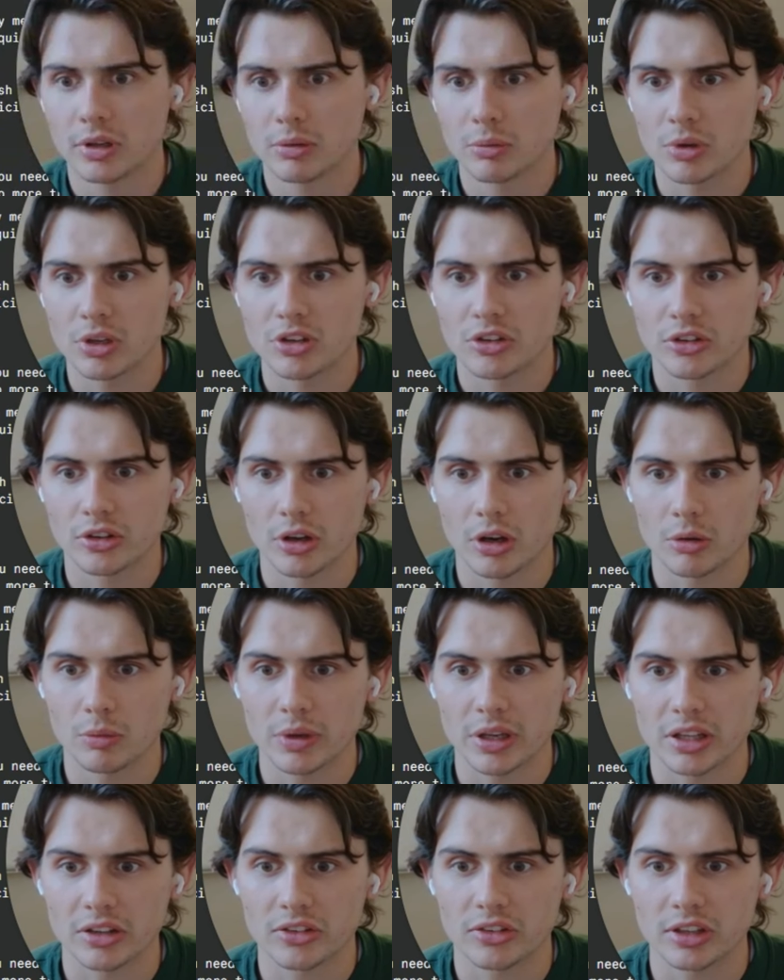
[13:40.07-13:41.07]

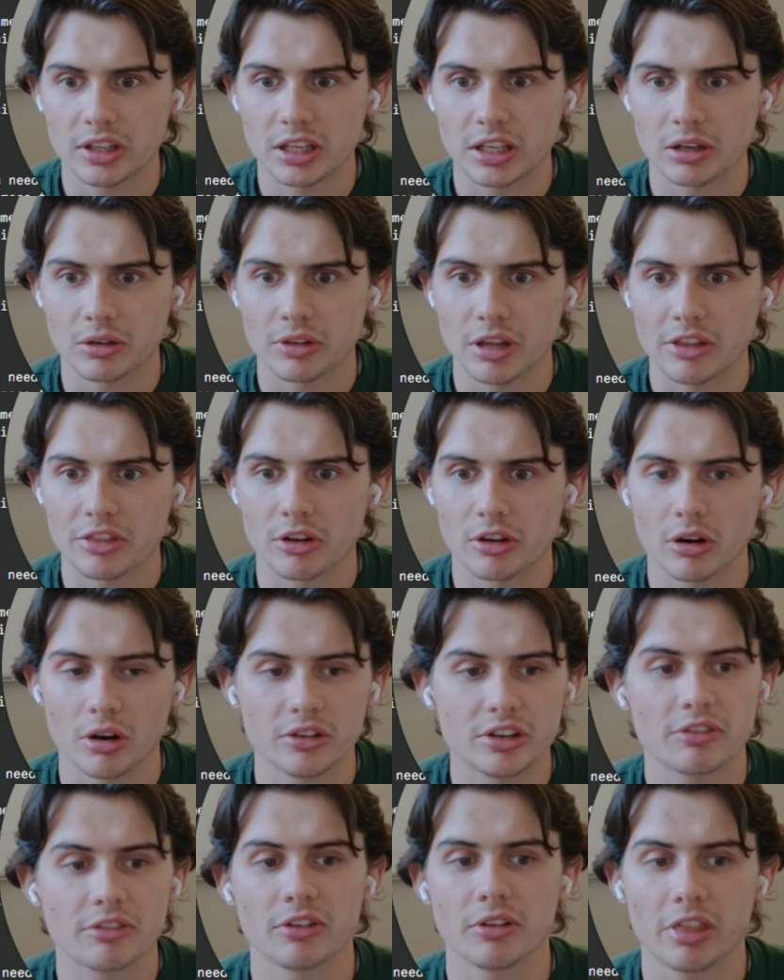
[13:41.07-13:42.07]
we can see here that there are
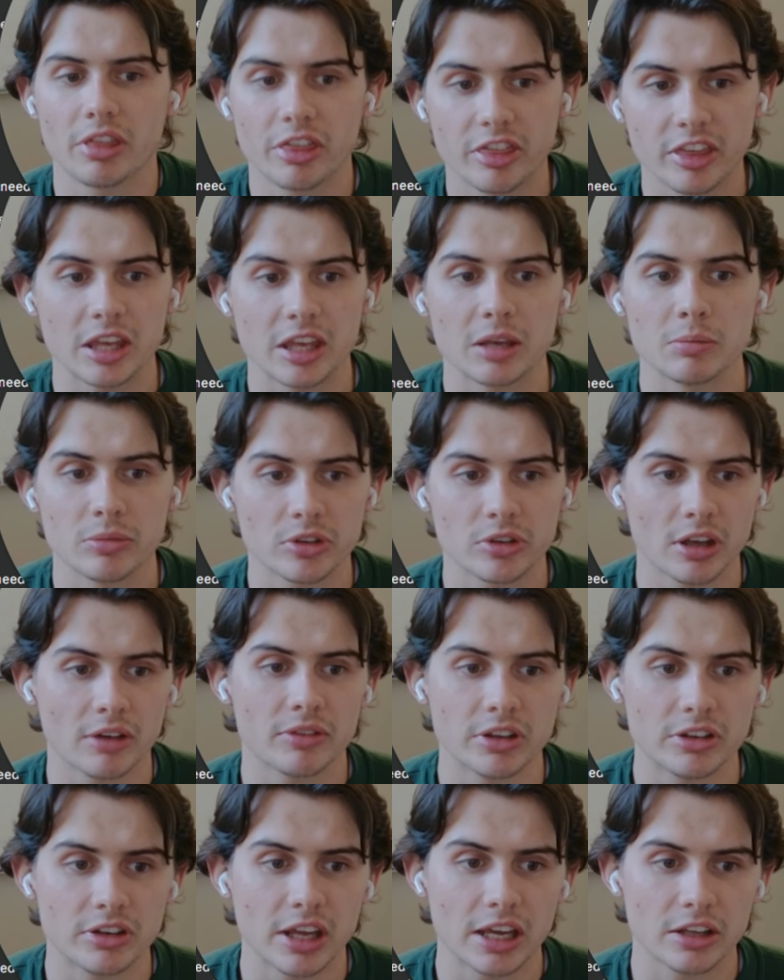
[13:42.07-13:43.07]
different themes
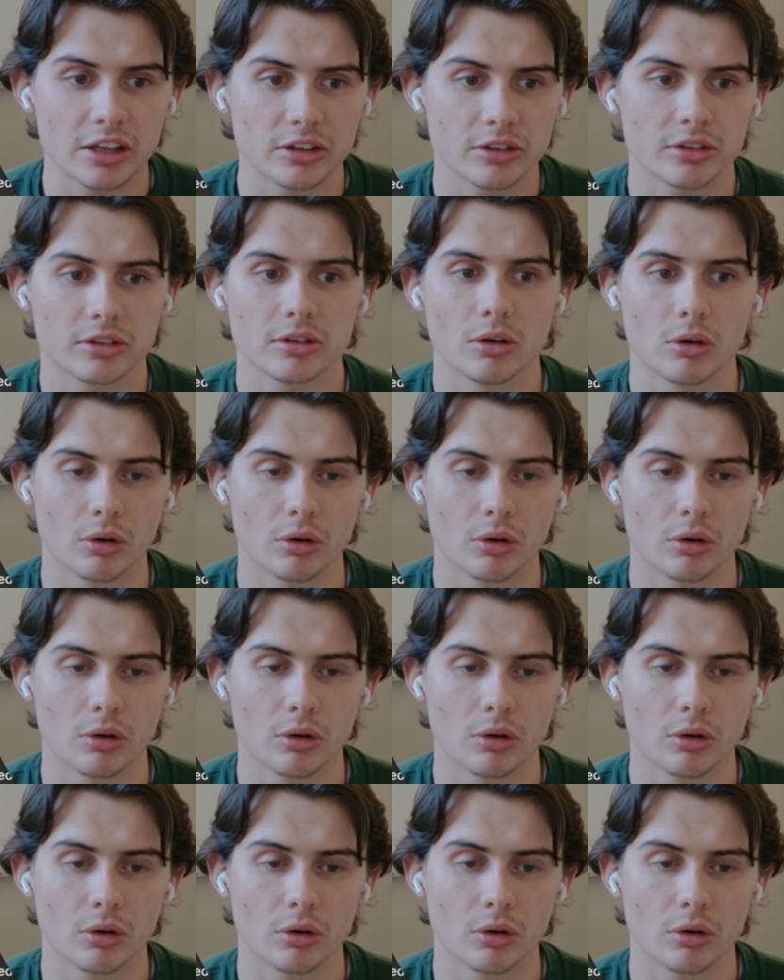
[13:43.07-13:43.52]
of the days,